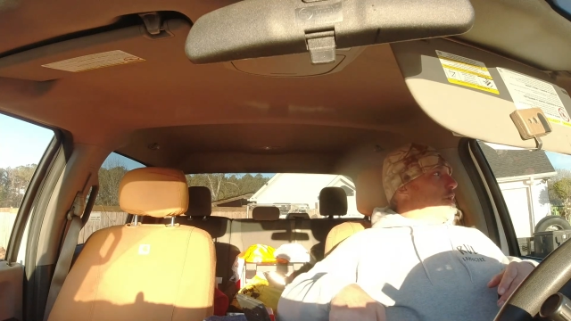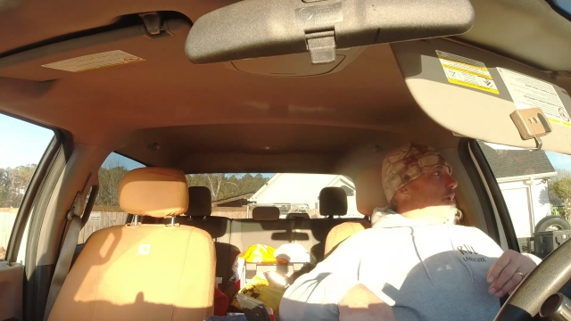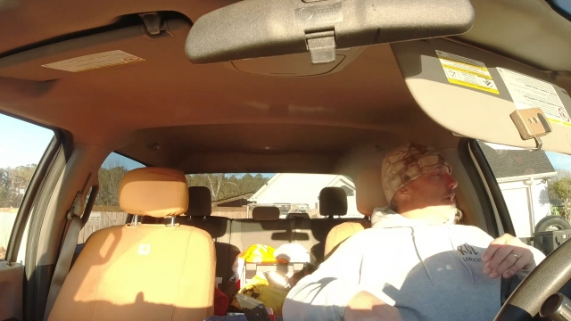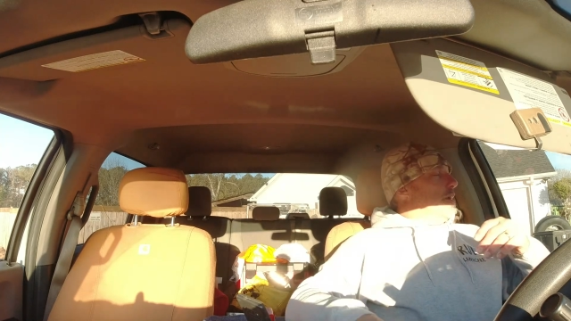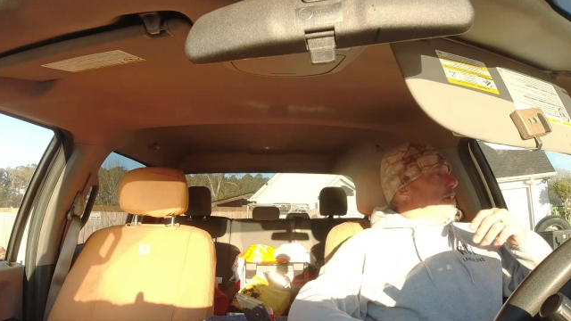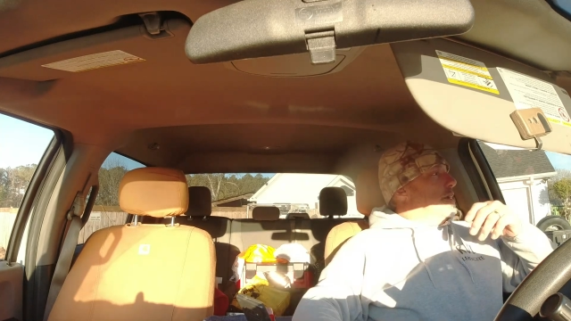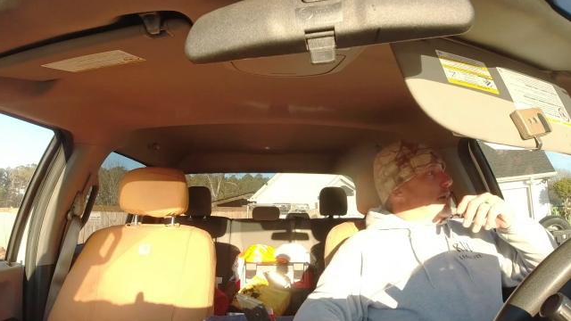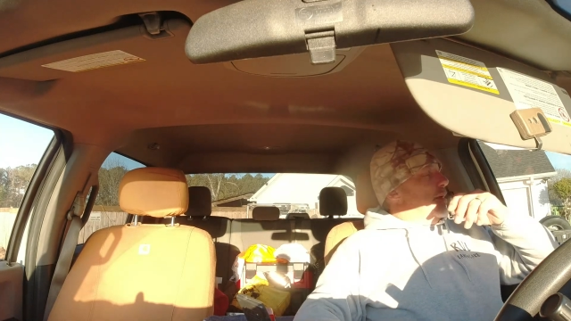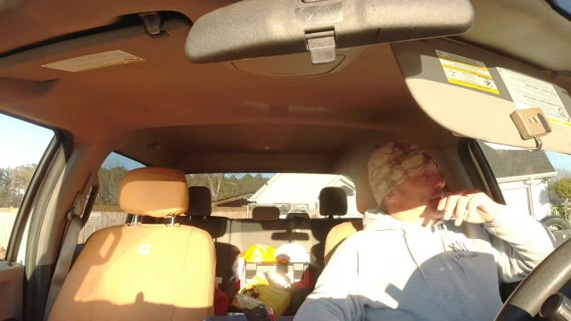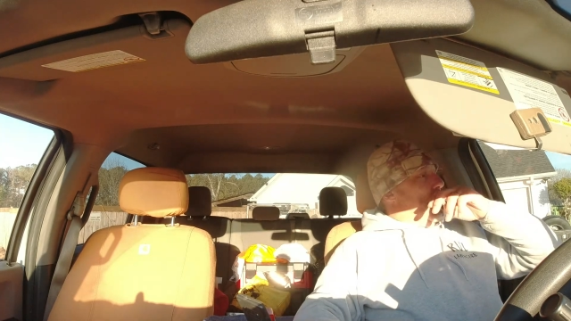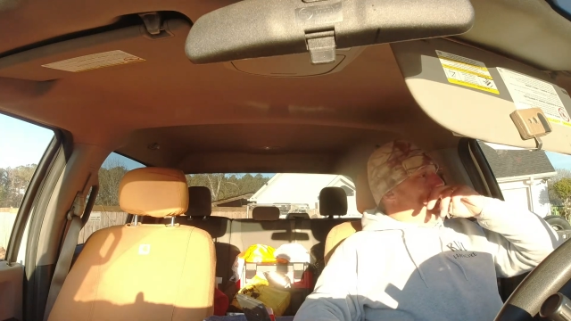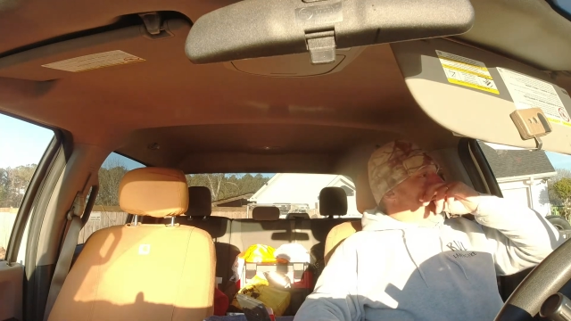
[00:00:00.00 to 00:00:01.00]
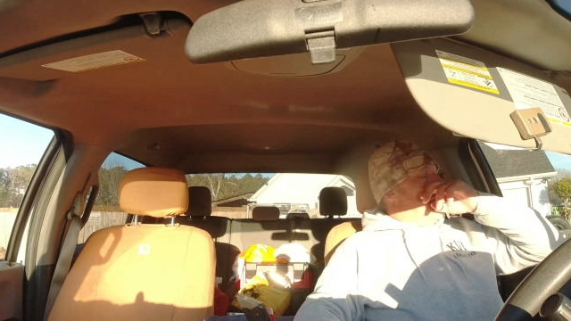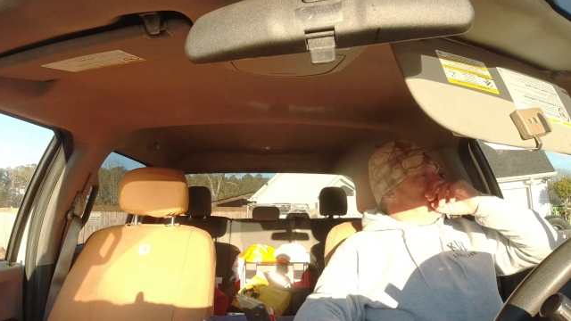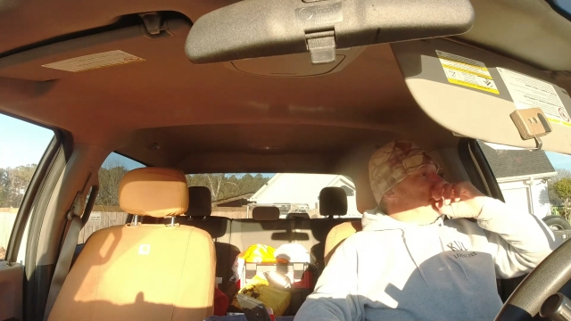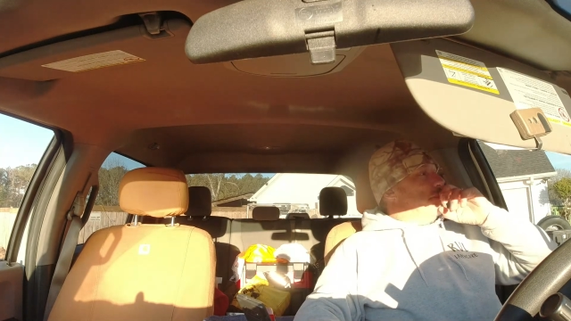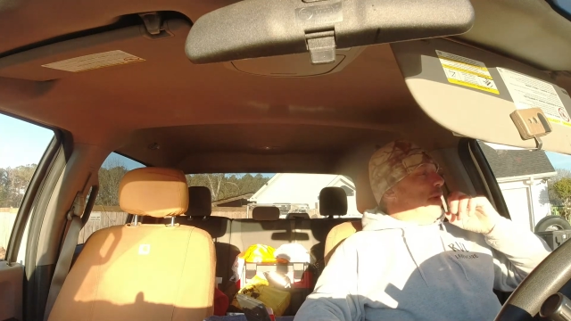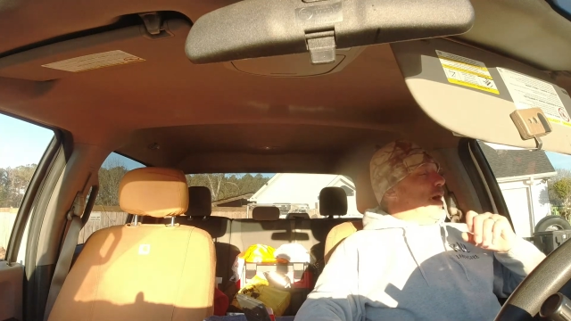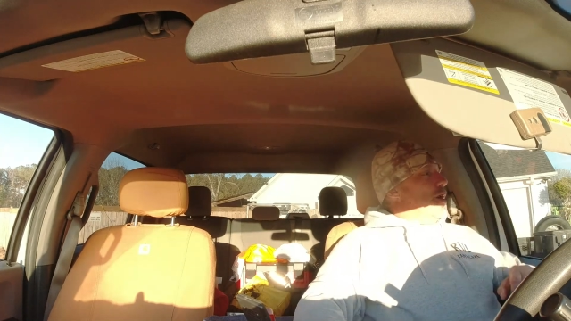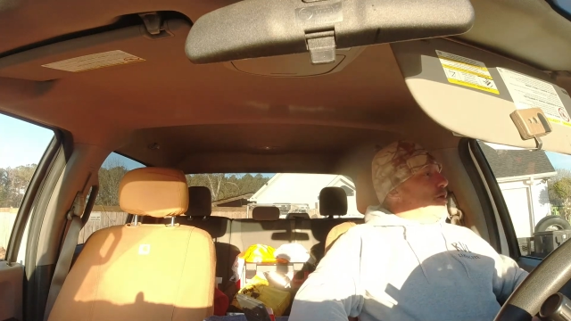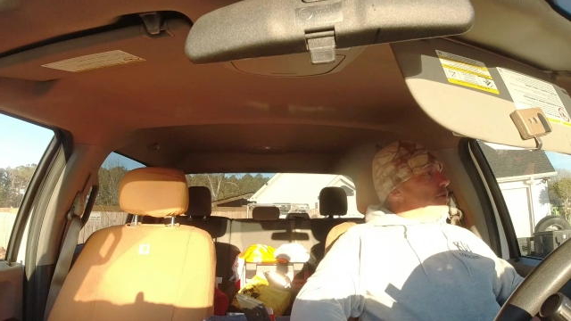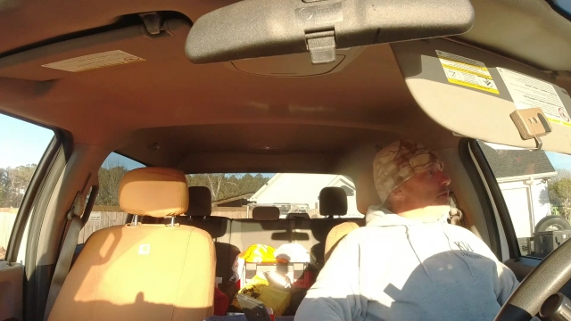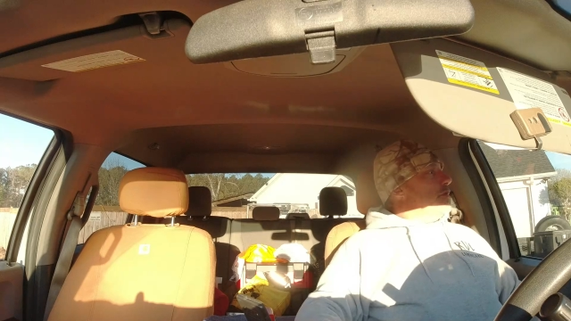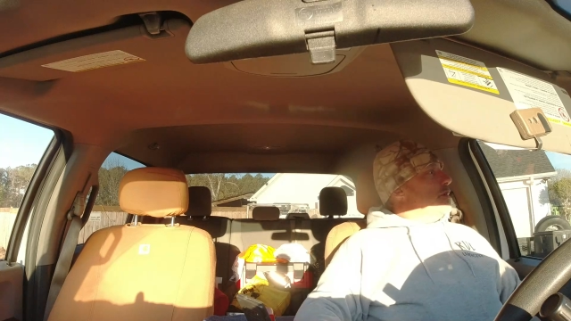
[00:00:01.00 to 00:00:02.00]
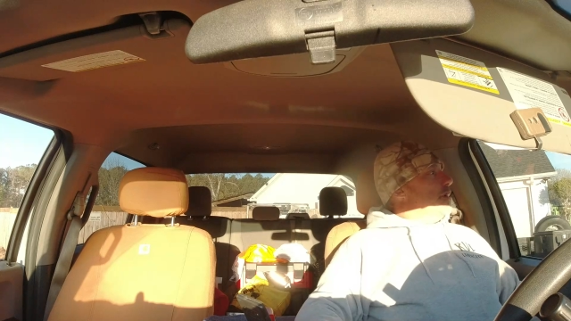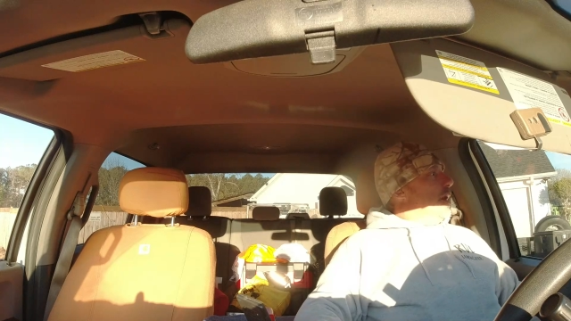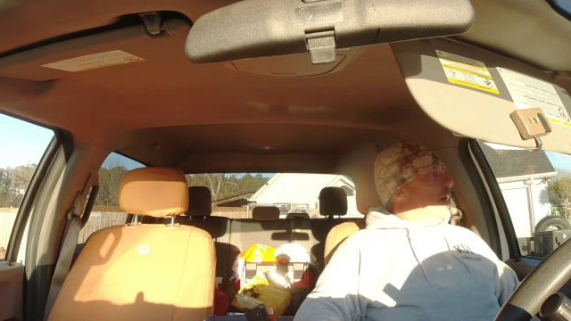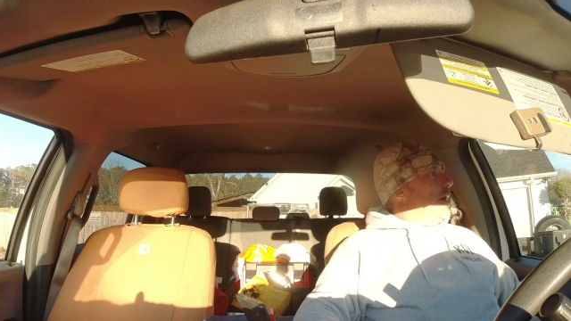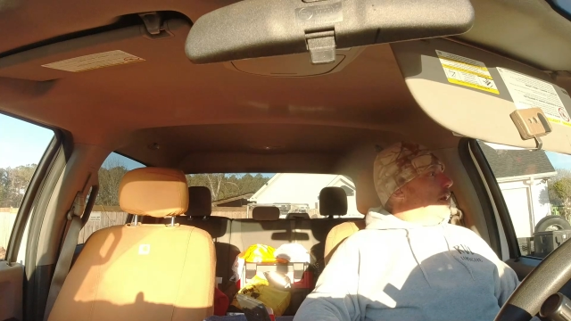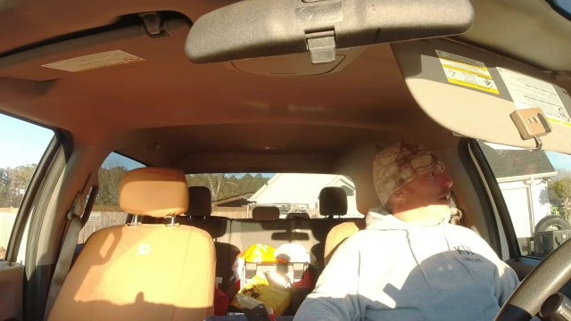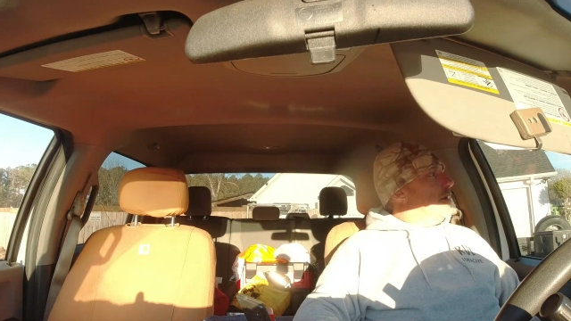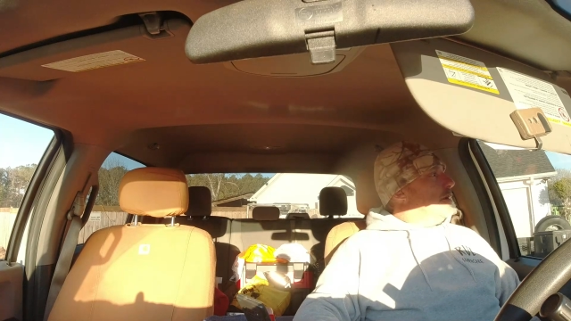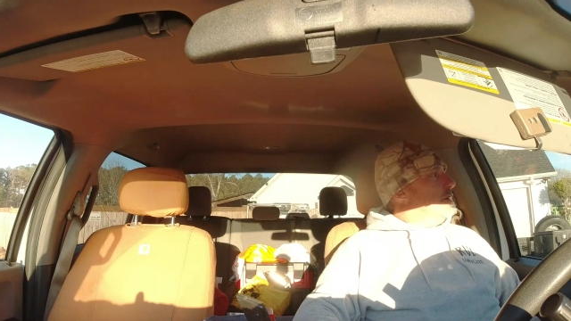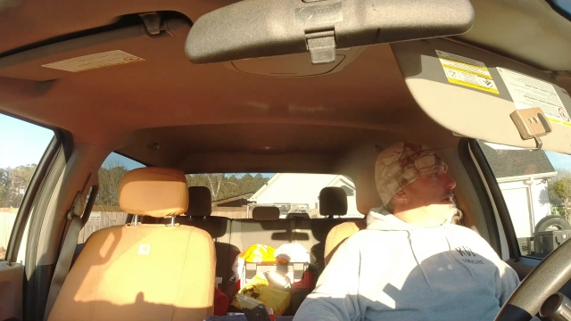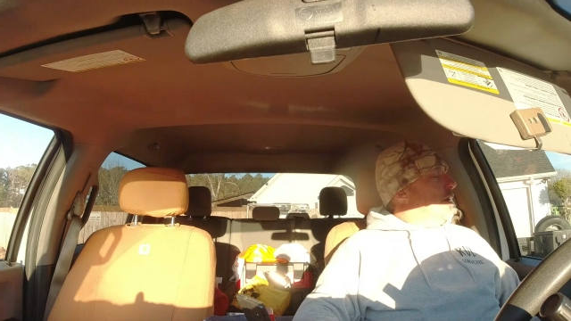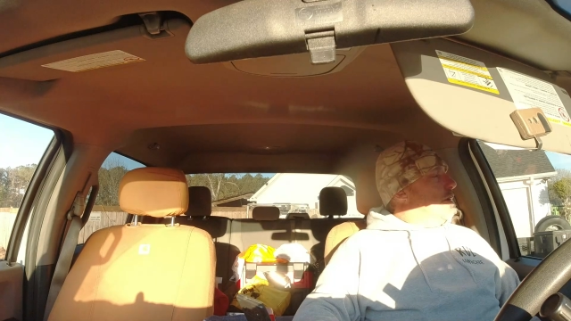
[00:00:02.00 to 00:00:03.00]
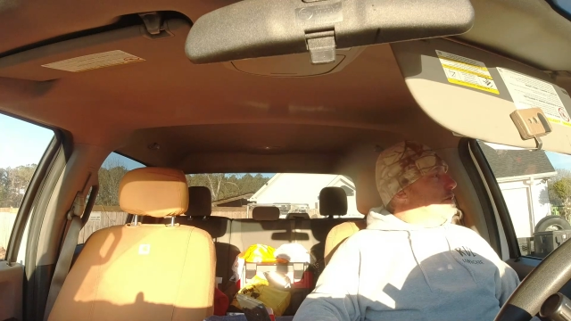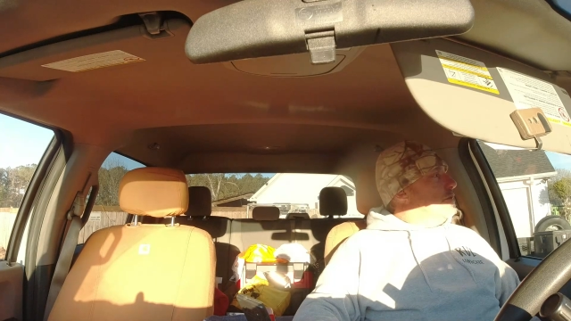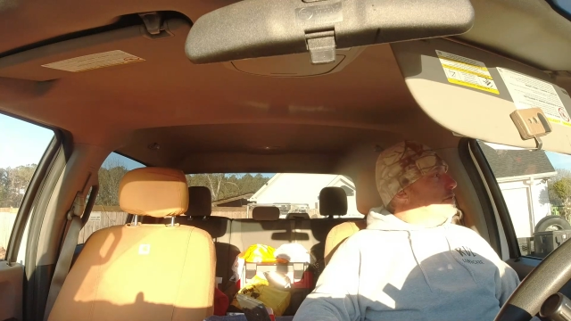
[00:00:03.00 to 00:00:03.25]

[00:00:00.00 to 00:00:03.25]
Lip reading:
Nobody's mouth can be seen.